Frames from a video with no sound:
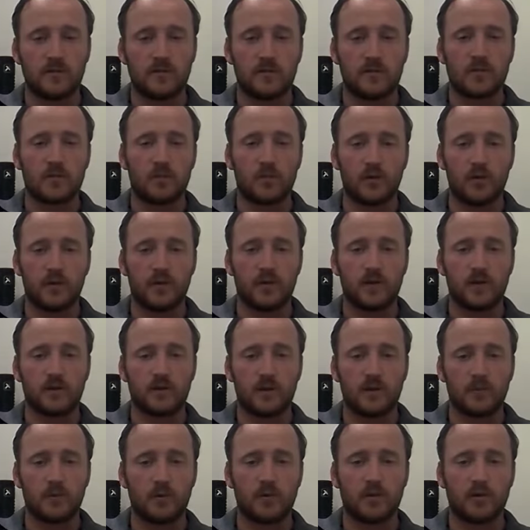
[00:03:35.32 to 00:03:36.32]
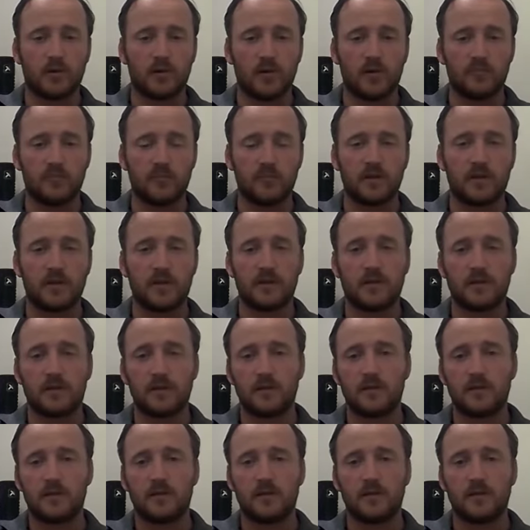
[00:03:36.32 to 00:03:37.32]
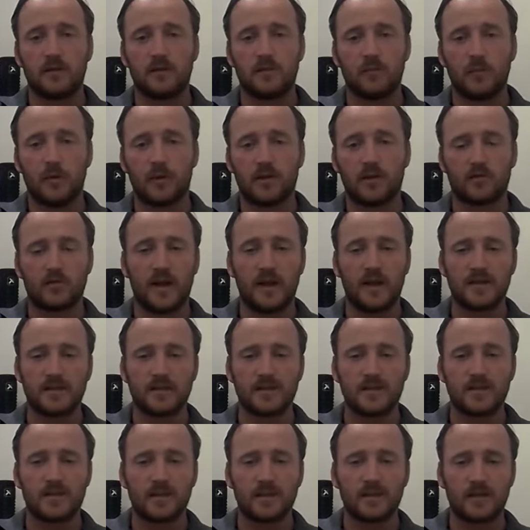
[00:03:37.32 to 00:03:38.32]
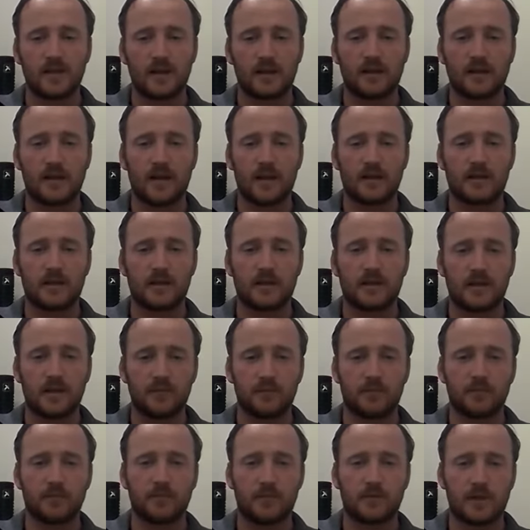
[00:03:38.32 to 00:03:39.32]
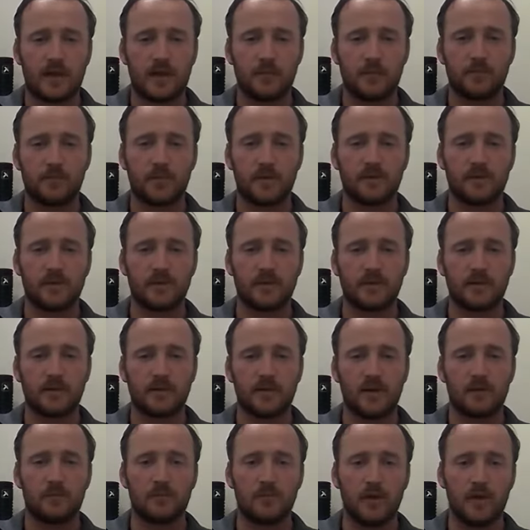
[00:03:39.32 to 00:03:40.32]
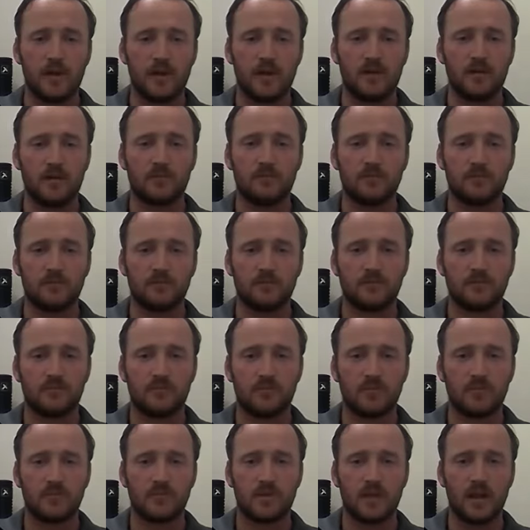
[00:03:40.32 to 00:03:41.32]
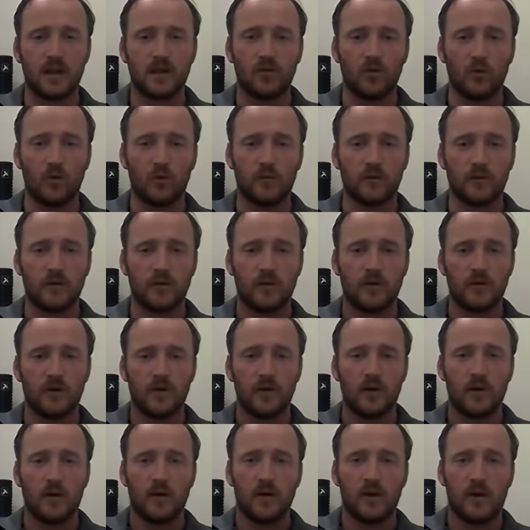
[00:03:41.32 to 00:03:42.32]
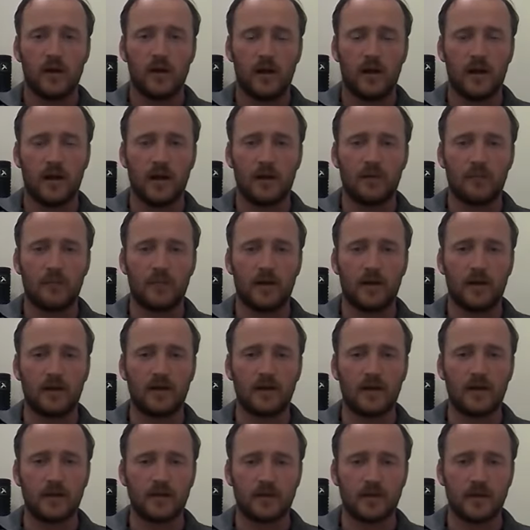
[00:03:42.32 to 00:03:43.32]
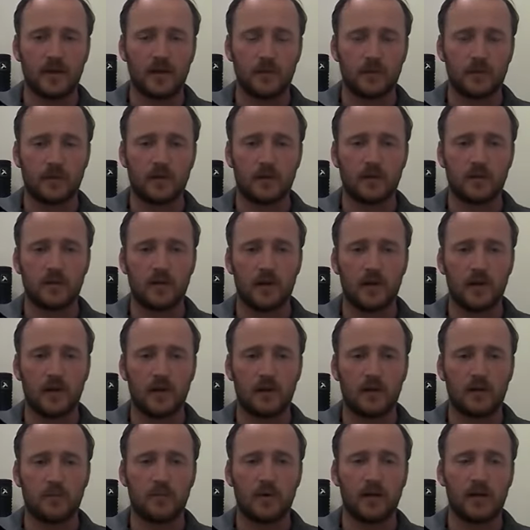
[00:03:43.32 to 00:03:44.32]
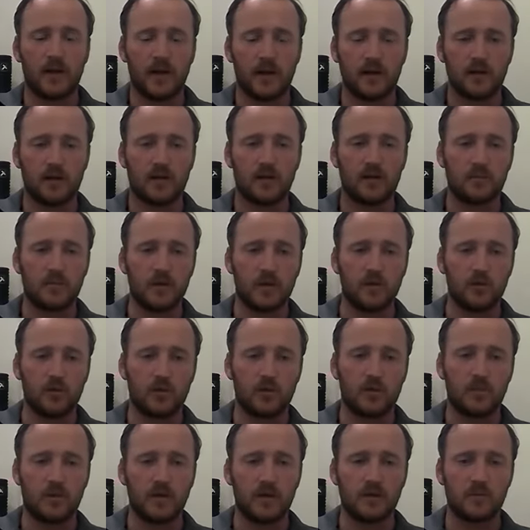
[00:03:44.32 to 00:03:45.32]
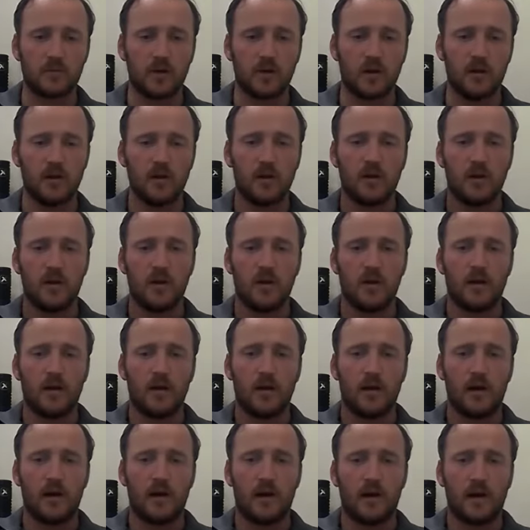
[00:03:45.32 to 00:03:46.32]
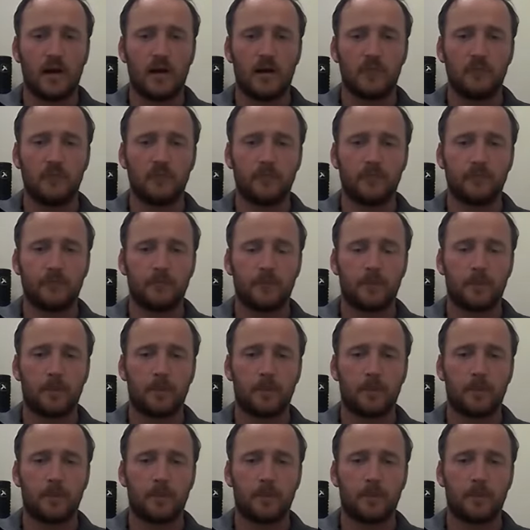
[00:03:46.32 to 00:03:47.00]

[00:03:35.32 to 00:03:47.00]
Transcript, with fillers: the one thing I say about the government is the with grants and things like that, they've kept businesses like me taken over, um, and it has helped. Uh, my landlord has been good to me as well, um,